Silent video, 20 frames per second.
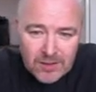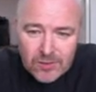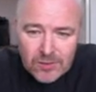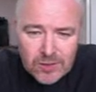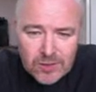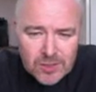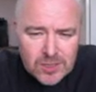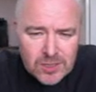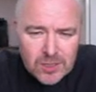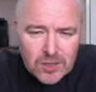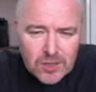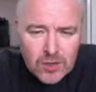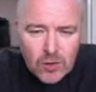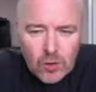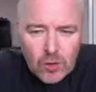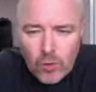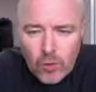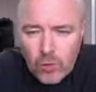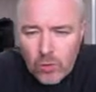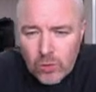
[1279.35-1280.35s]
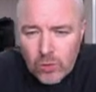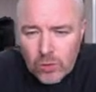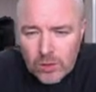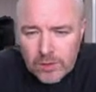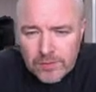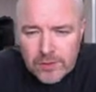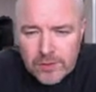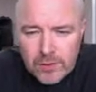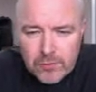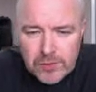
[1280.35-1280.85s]
that all
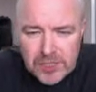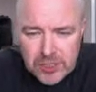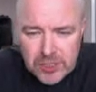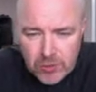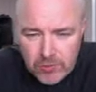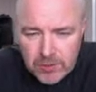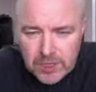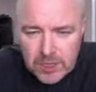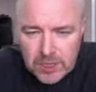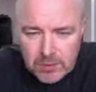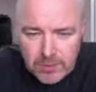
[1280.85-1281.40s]
of the rhetorical